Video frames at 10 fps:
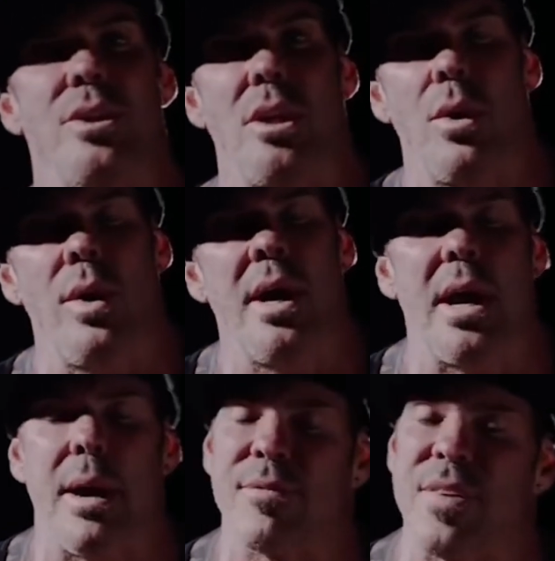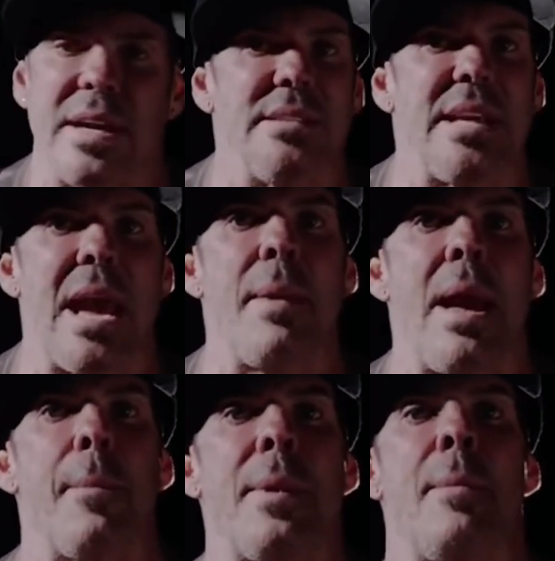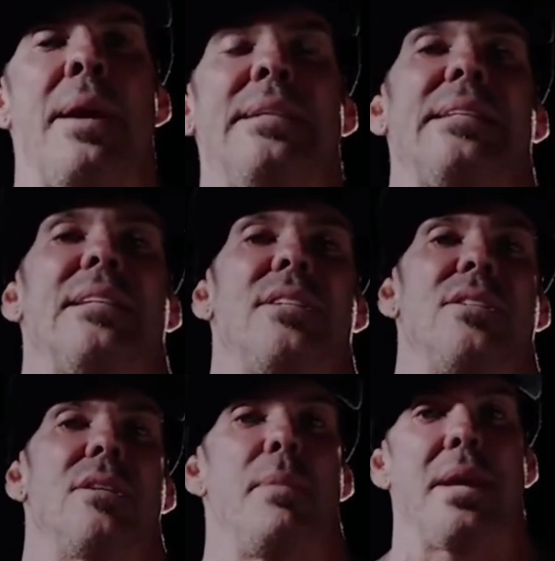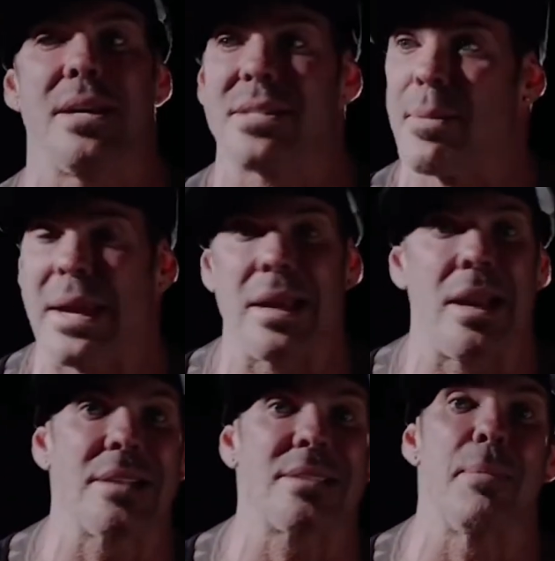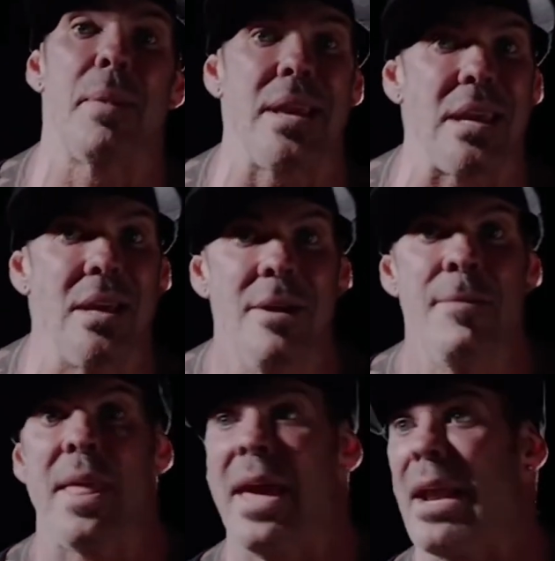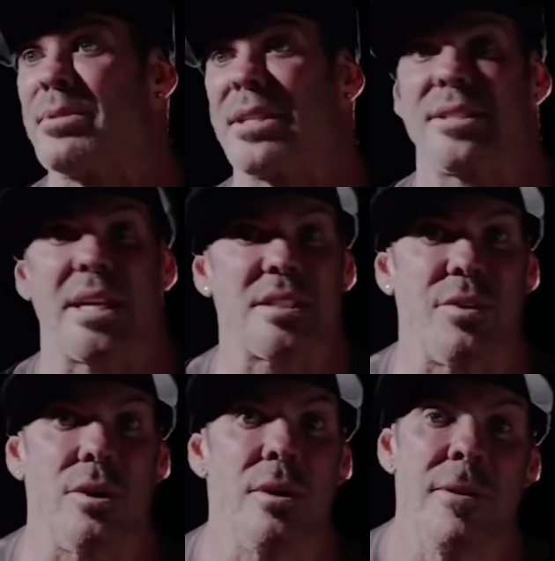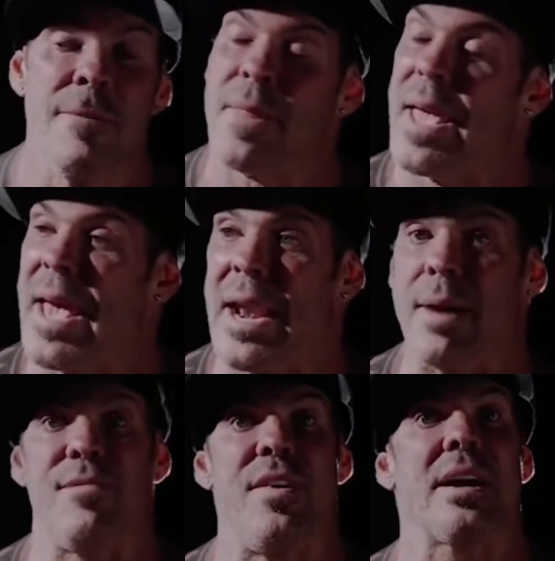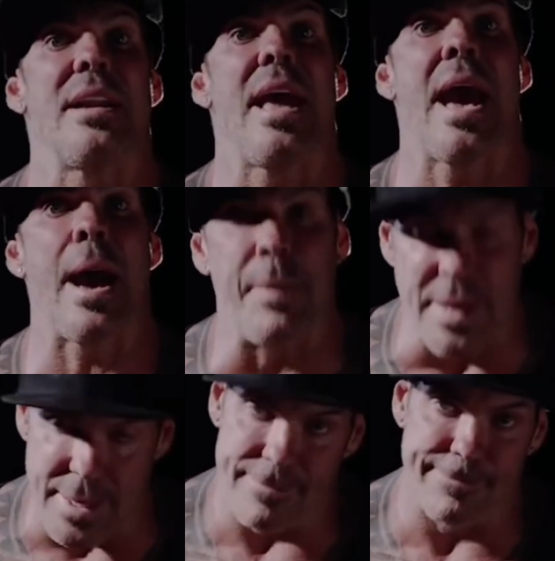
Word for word: And you know what? I'm fucking damn happy I made that decision because I'm making lots of money and I'm successful and I'm fucking happy.